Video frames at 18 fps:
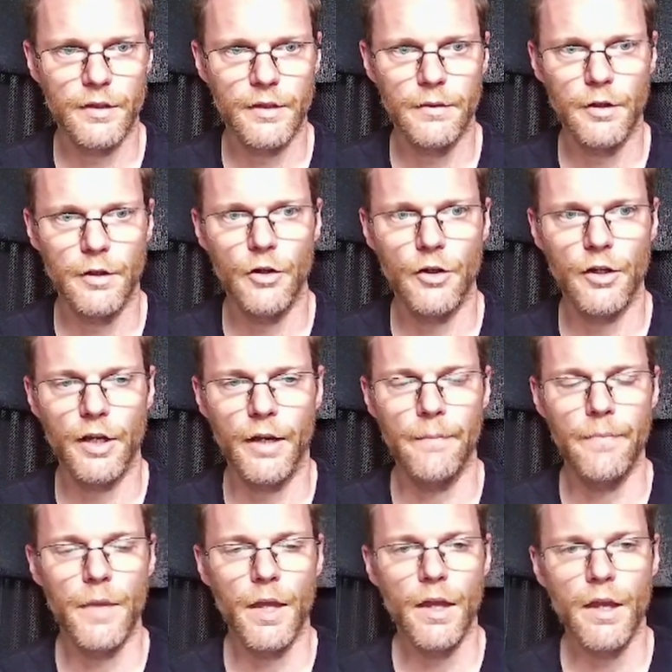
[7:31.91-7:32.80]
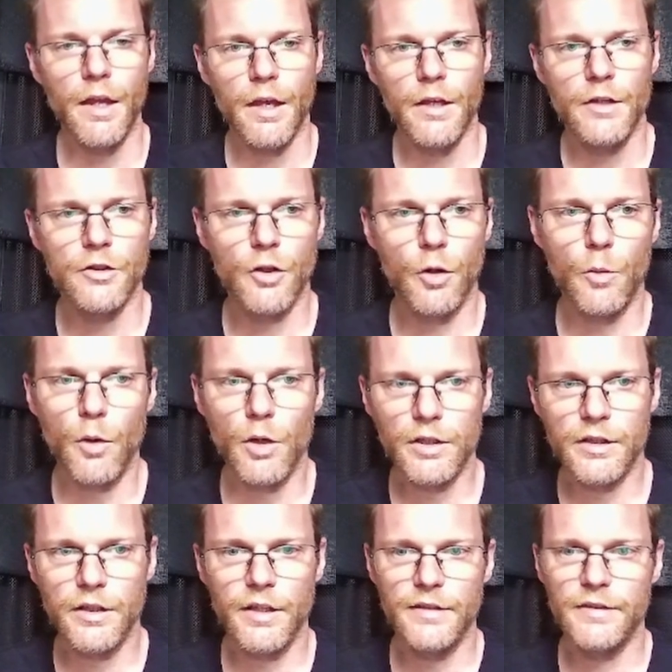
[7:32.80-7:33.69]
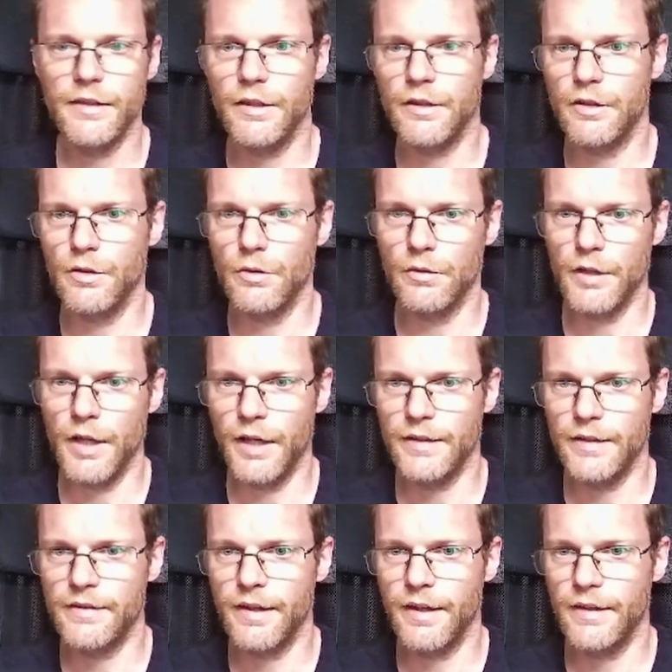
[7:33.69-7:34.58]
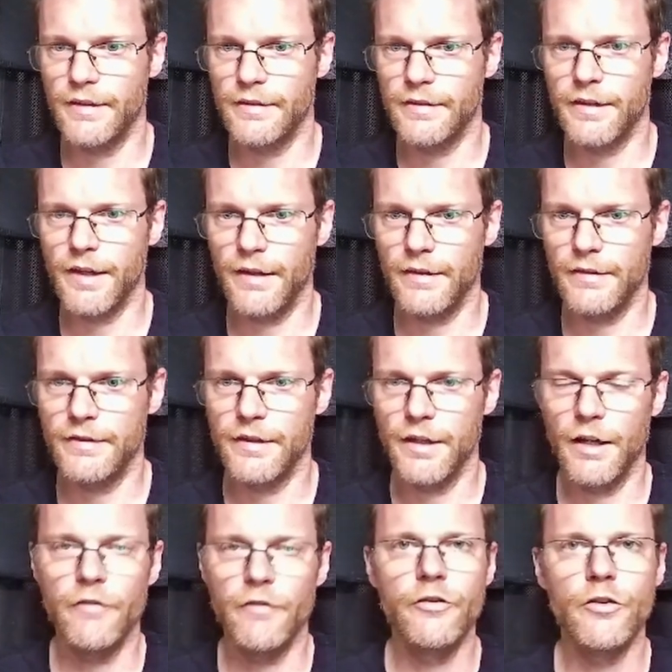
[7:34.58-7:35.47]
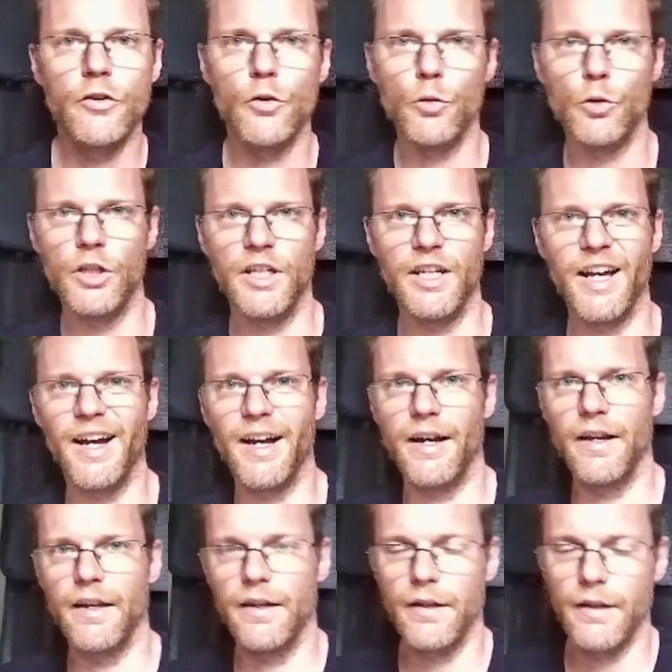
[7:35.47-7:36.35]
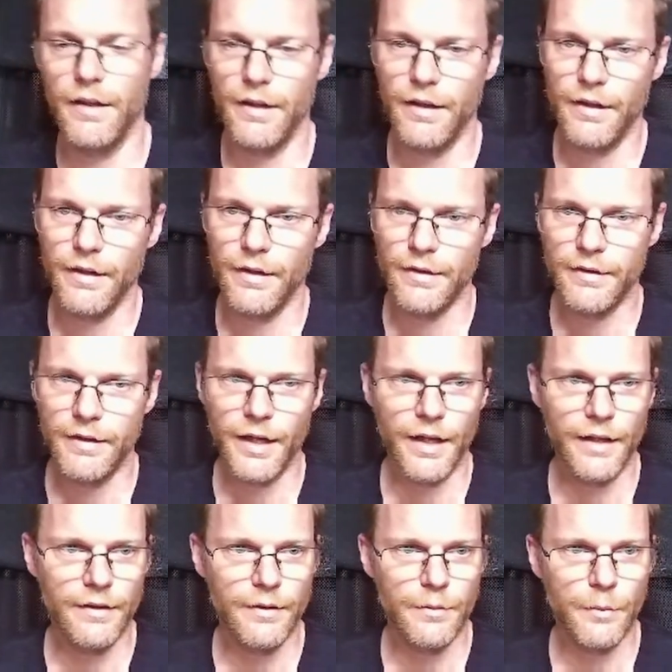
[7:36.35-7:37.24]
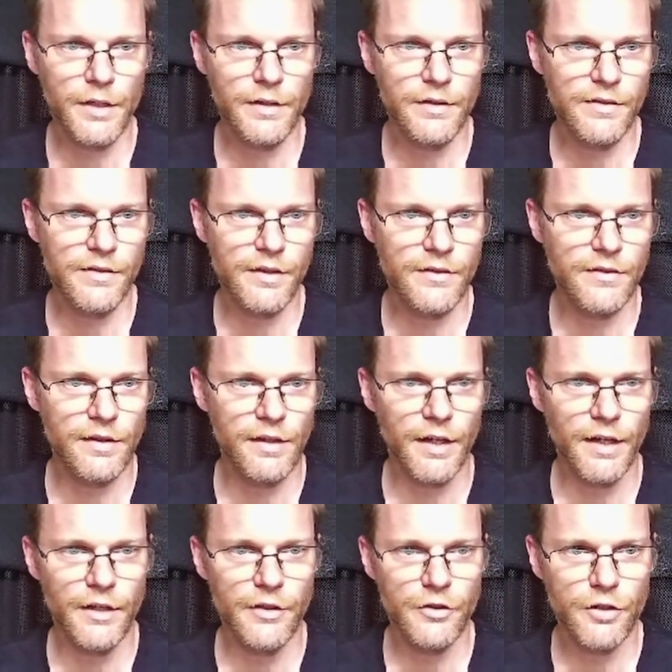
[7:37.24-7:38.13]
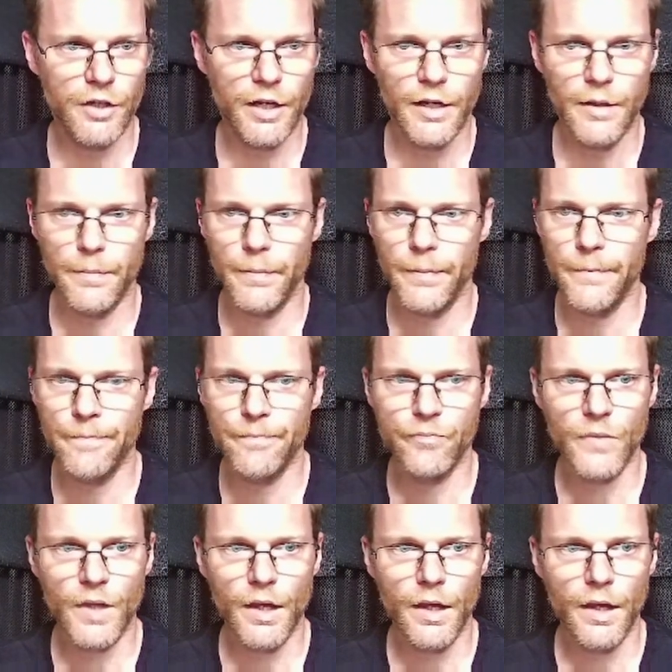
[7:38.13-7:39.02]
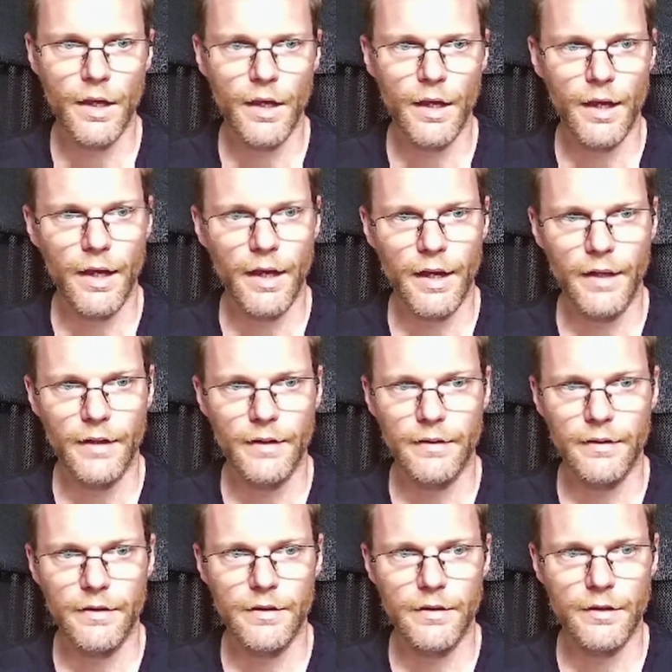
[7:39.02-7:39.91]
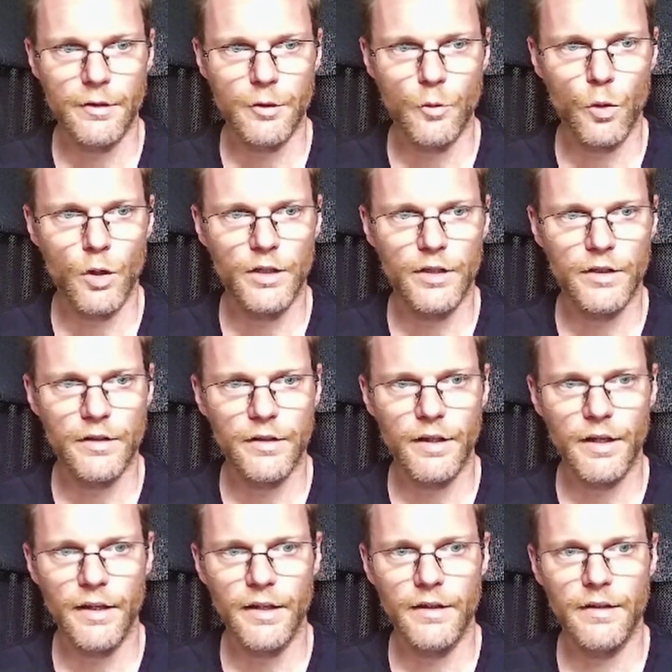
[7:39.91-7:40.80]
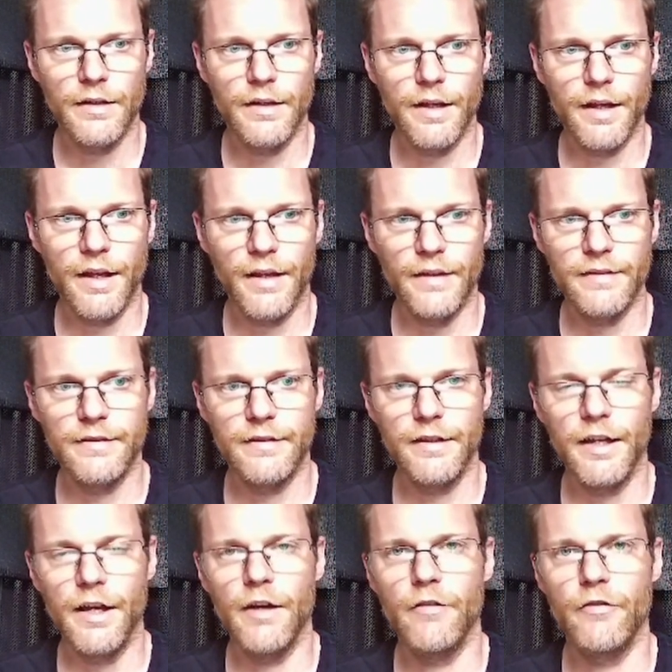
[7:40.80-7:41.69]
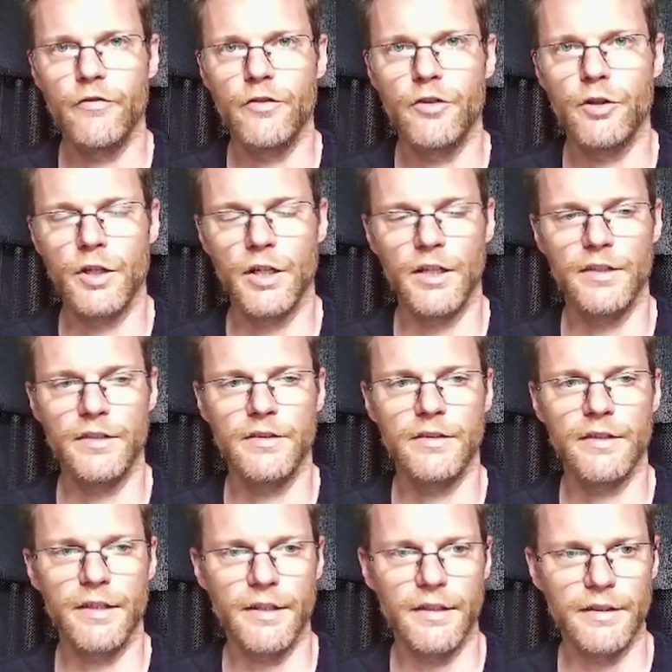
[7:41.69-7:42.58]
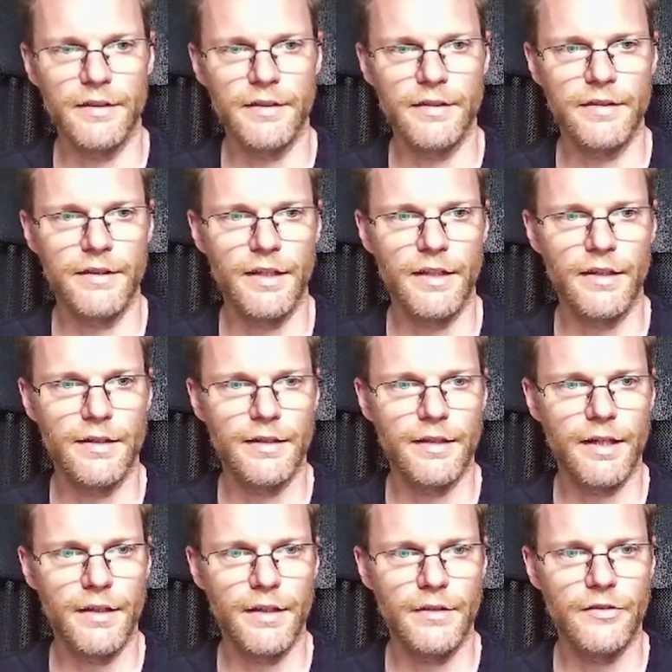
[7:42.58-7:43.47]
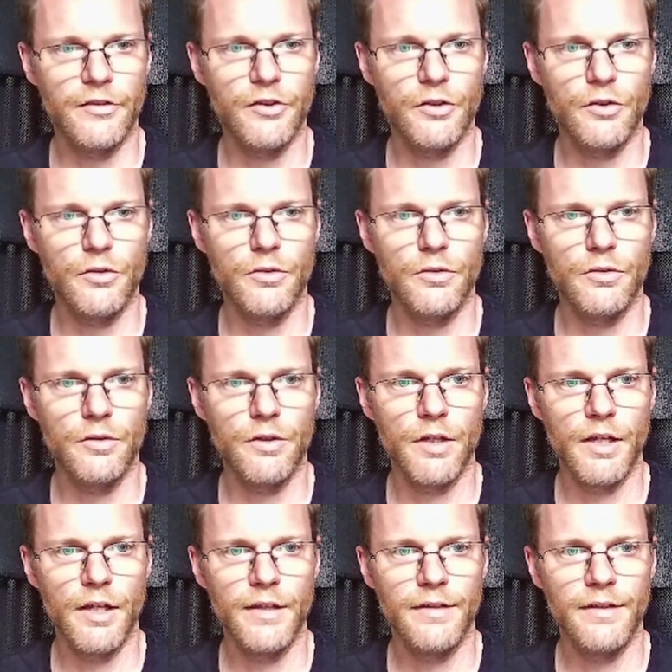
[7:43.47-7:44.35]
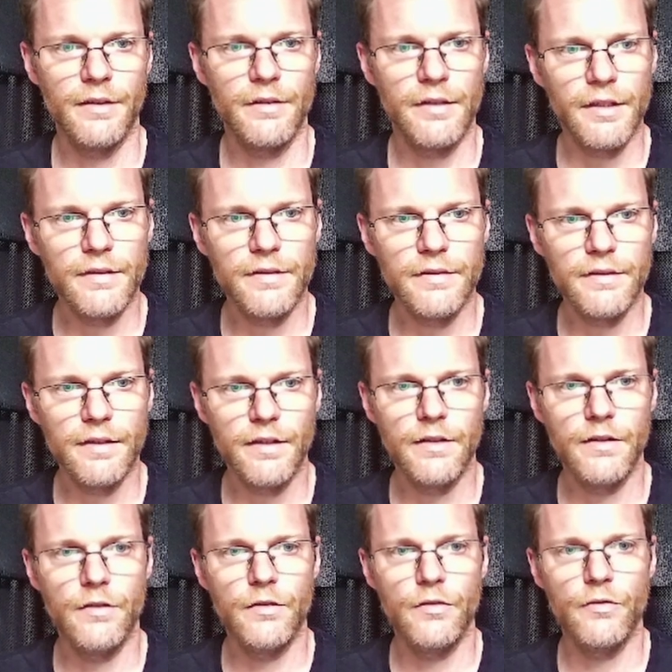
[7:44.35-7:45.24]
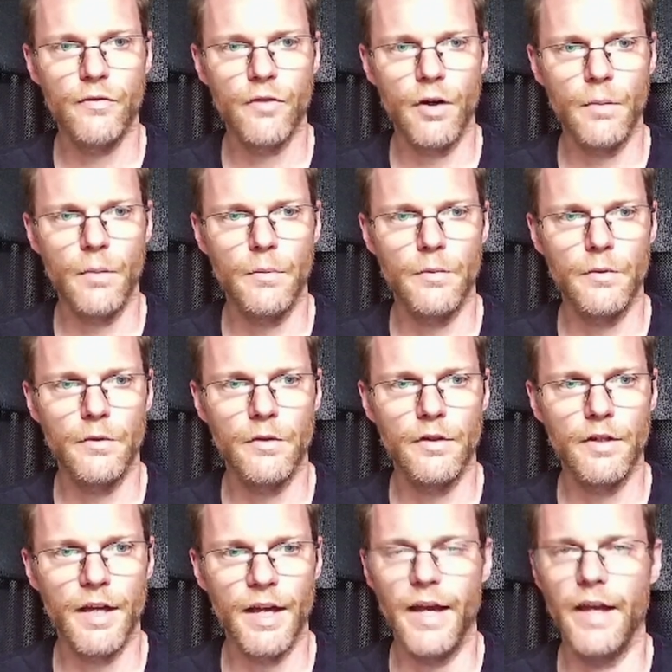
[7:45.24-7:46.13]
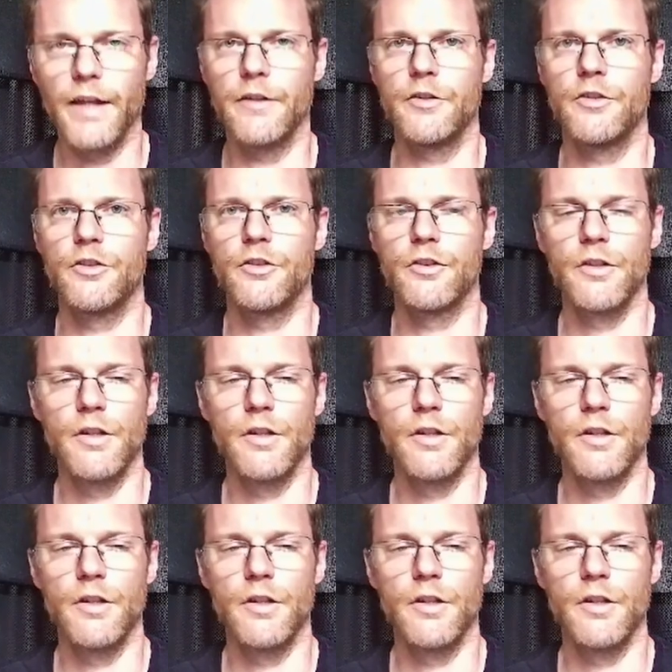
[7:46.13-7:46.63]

Okay, so what does it do? That says SDF 2D eye. That means it's an eye shape, and what an SDF does is it tells you the distance from the edge.